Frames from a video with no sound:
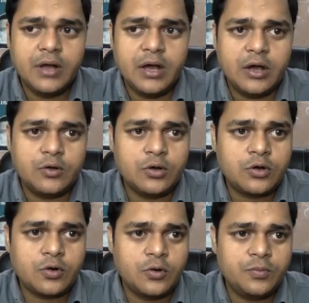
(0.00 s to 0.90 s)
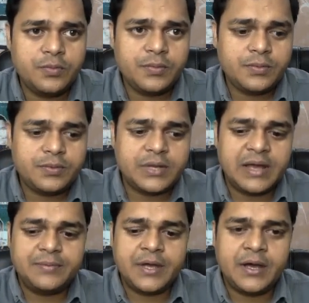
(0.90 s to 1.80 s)
Google Chrome,
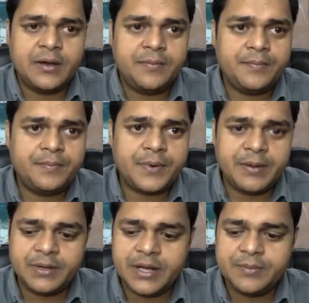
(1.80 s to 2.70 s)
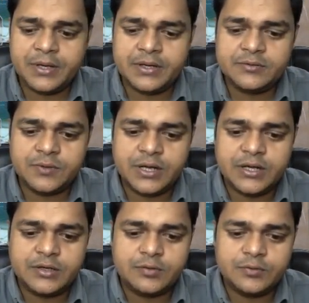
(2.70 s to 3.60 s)
type the private IP address,
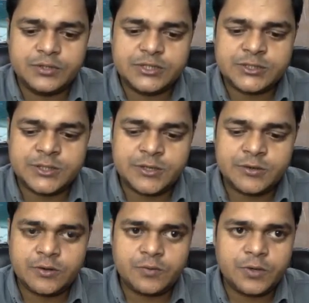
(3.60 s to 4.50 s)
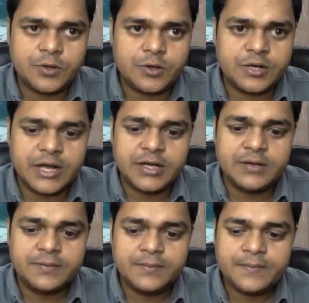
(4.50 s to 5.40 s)

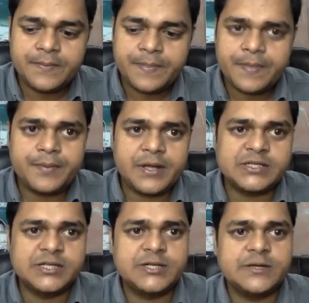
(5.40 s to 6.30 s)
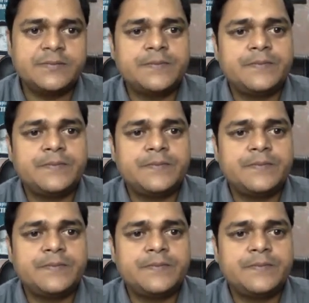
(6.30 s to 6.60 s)
192.168.1.9, press enter.